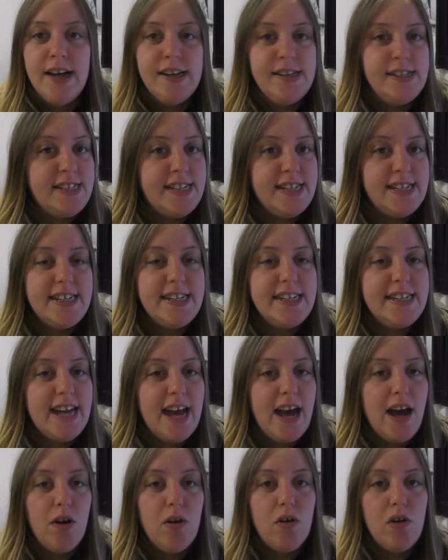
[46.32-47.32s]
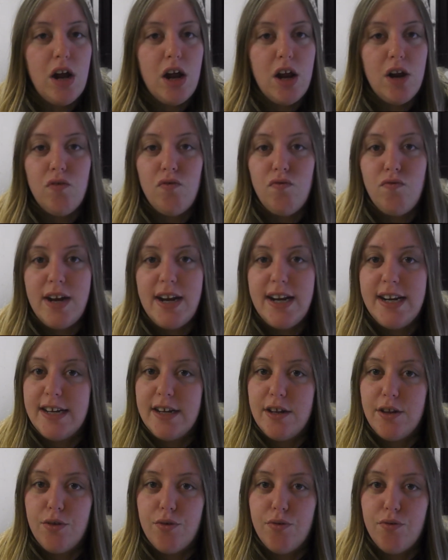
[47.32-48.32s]
sitting down and
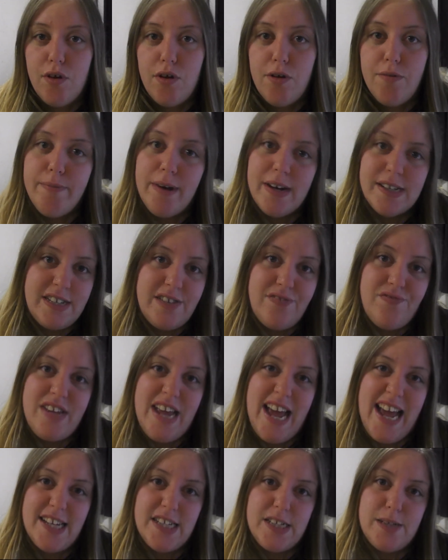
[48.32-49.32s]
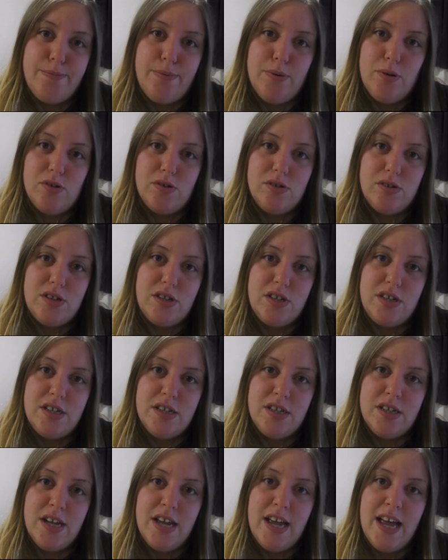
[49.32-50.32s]
reading through massive
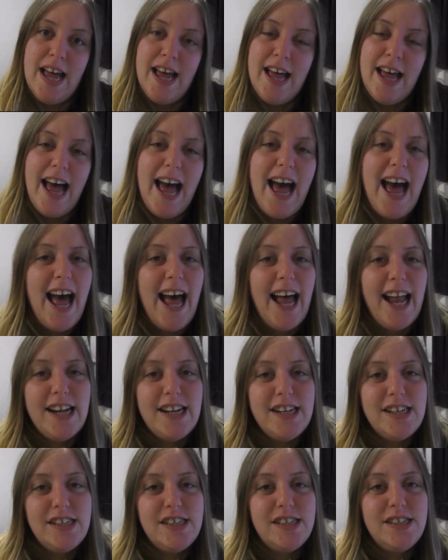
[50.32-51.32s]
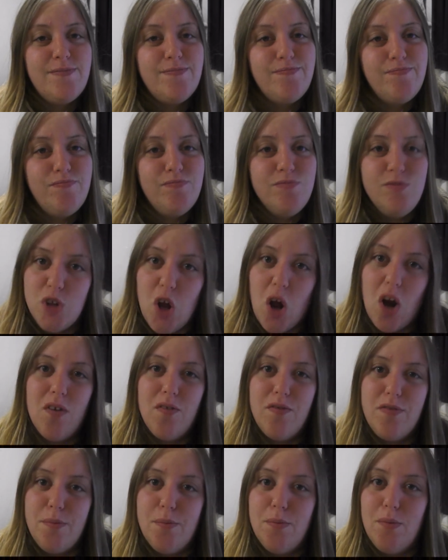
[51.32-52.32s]
textbooks, and none
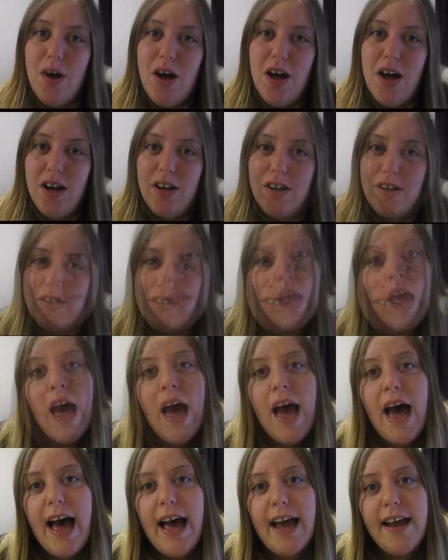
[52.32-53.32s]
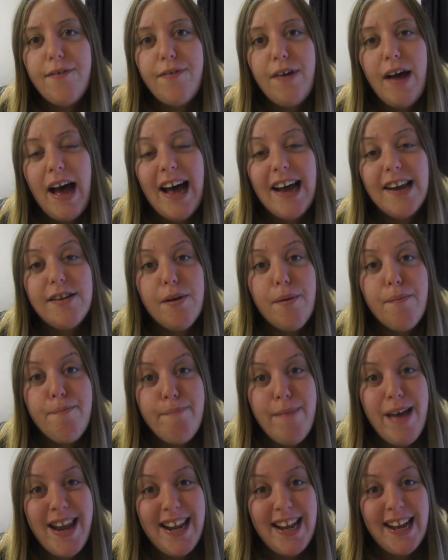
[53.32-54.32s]
of them worked. I've had
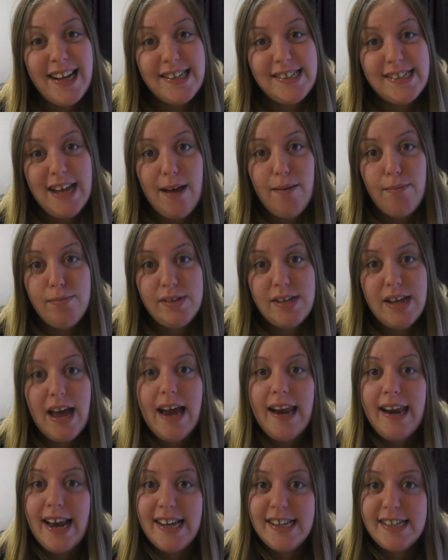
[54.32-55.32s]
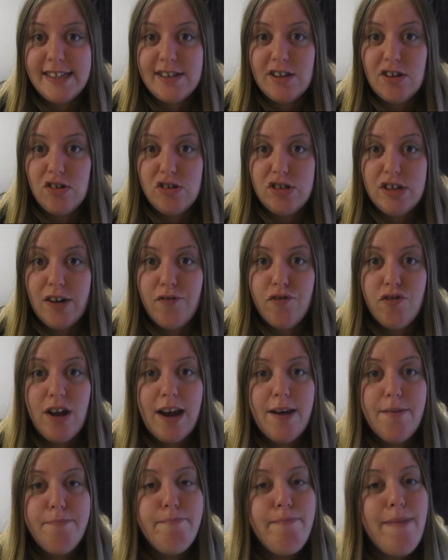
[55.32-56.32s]
many exams, and as such have
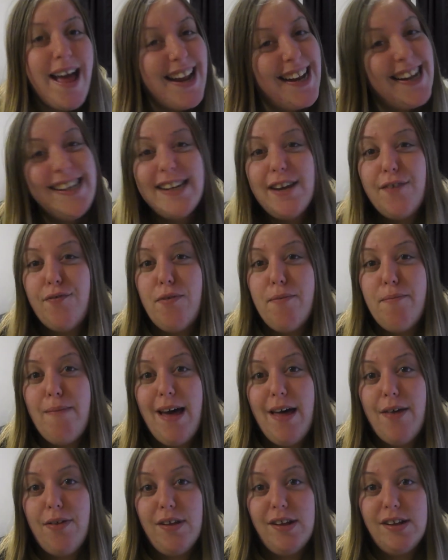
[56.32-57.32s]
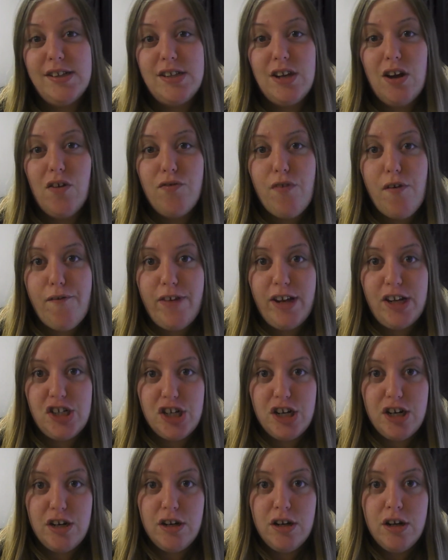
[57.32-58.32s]
tried many different methods of
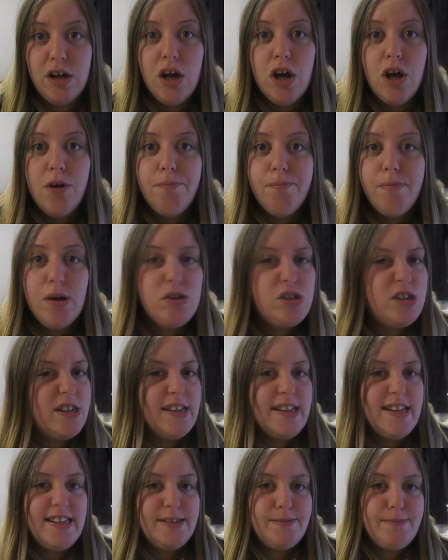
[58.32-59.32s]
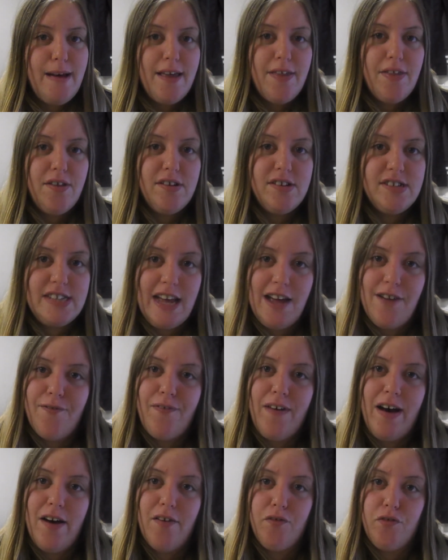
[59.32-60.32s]
revision. Most of these methods I've
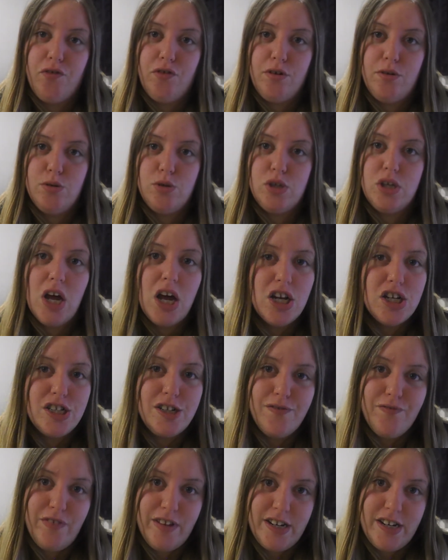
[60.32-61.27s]
found through searching